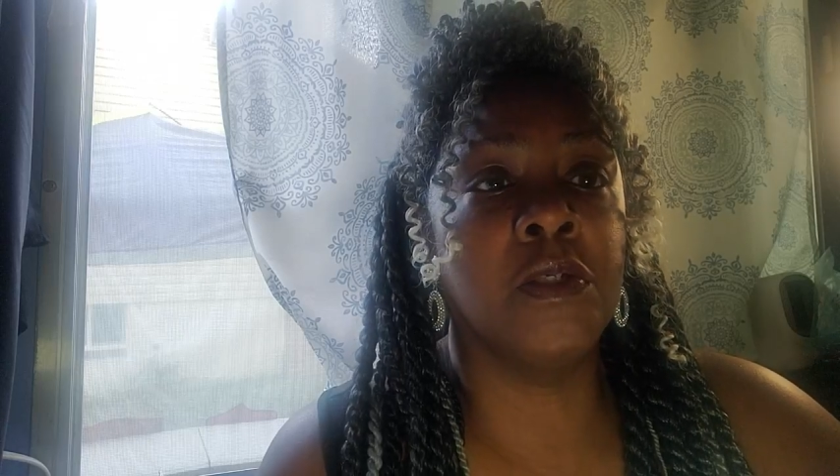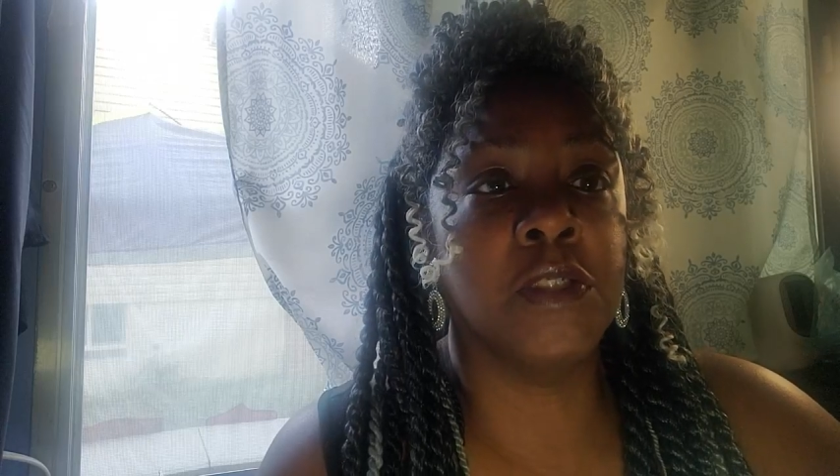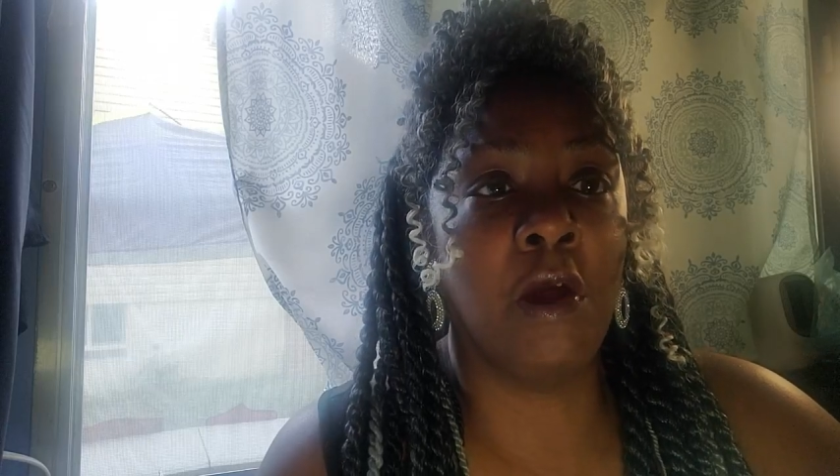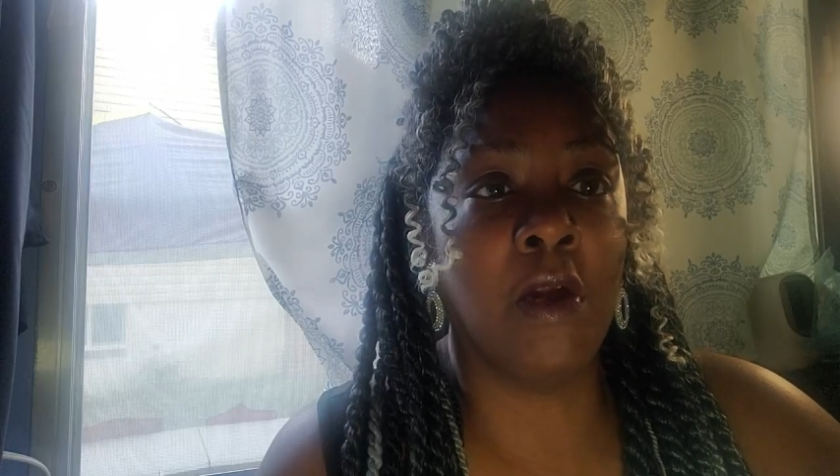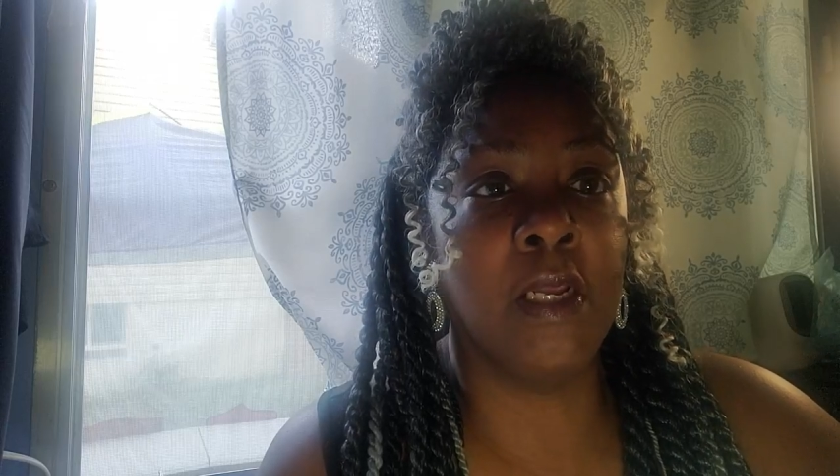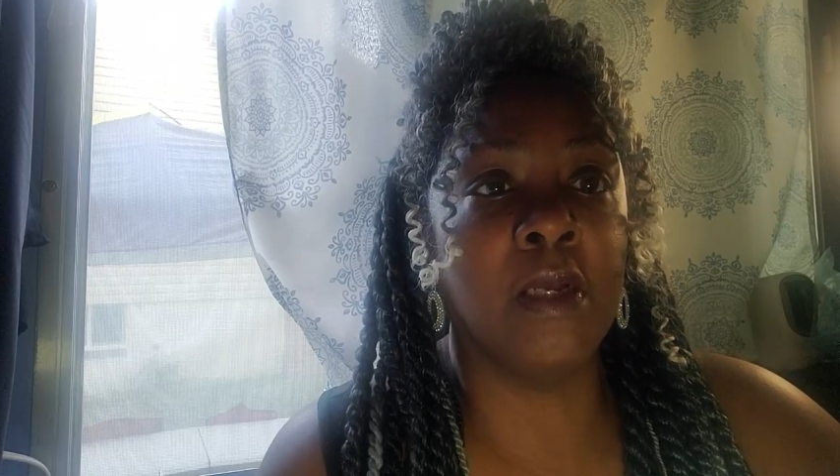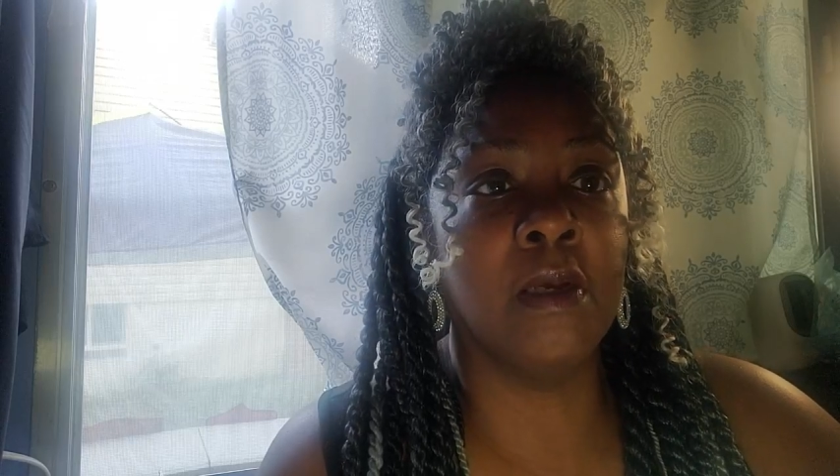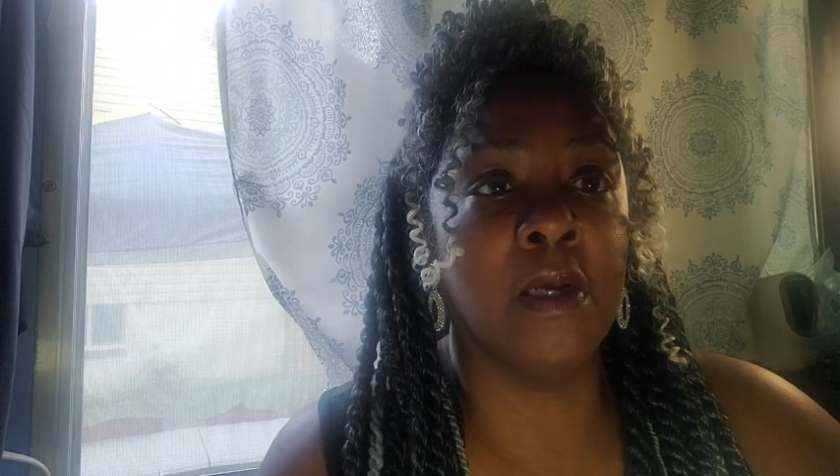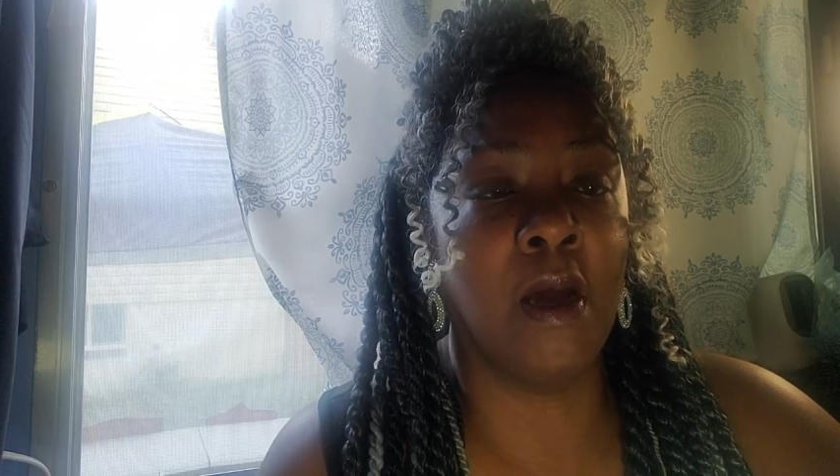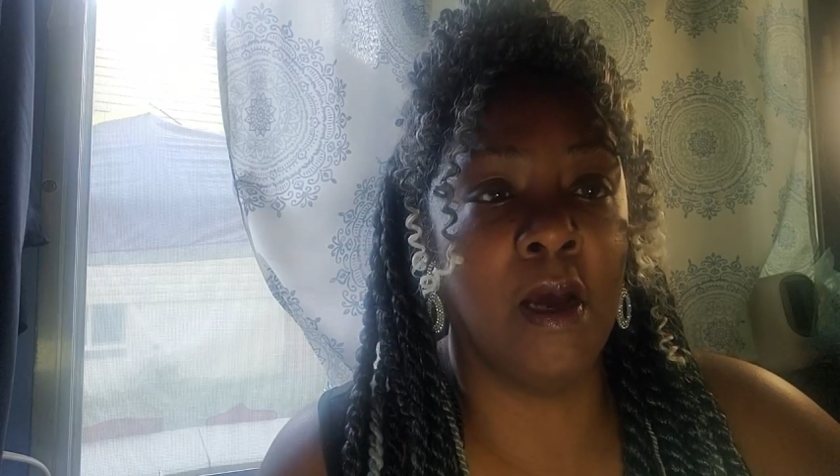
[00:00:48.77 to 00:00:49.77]
starting
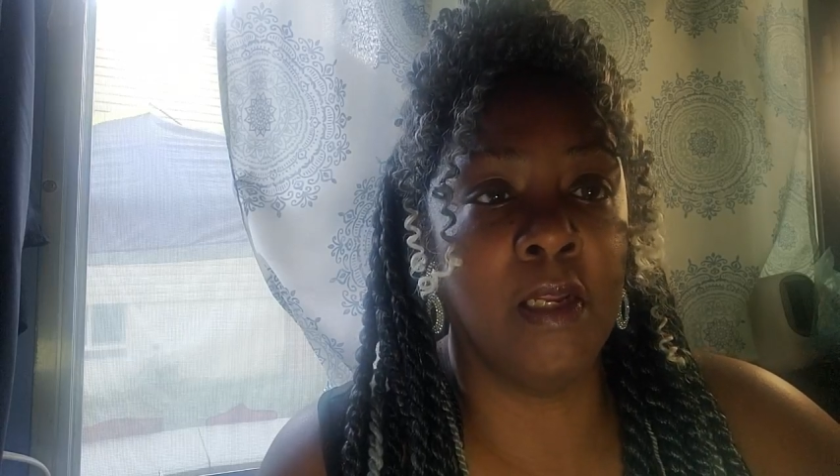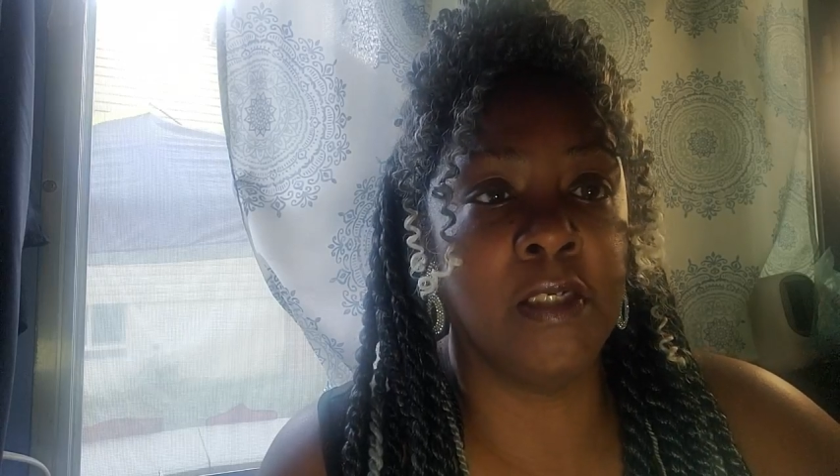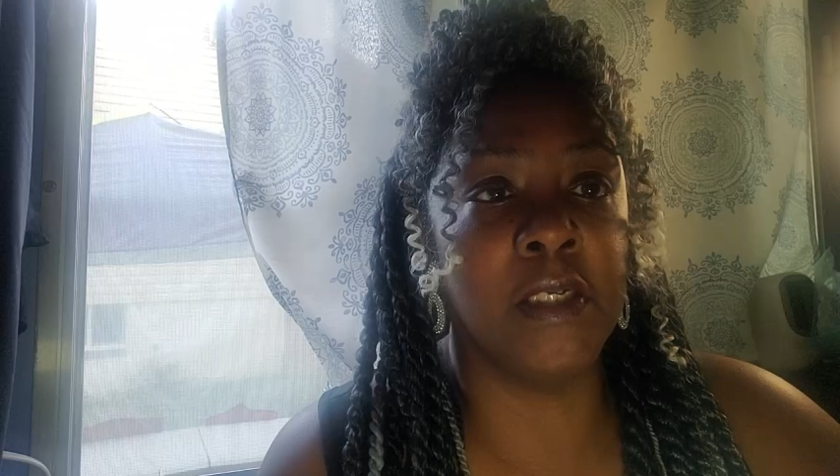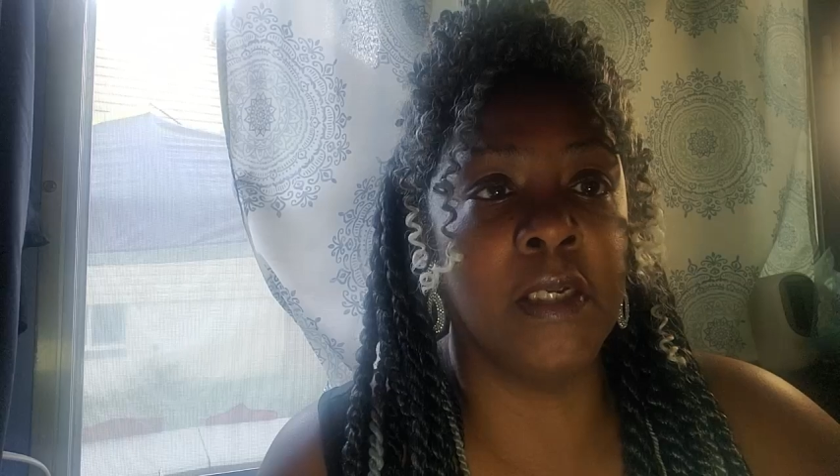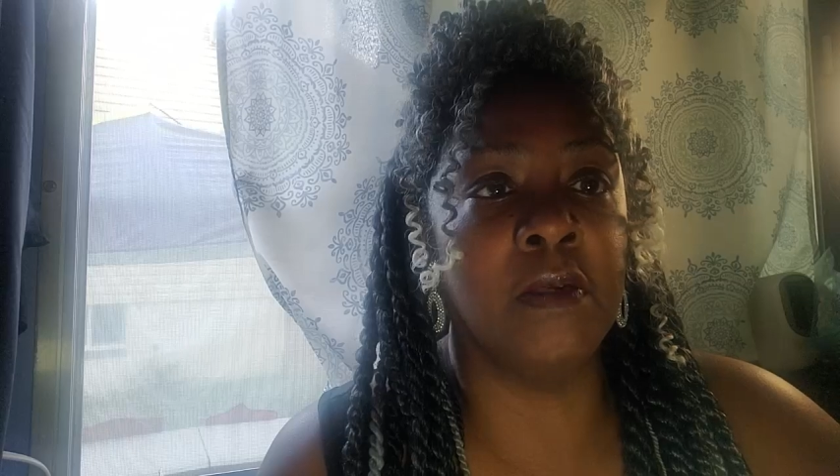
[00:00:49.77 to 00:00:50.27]
college.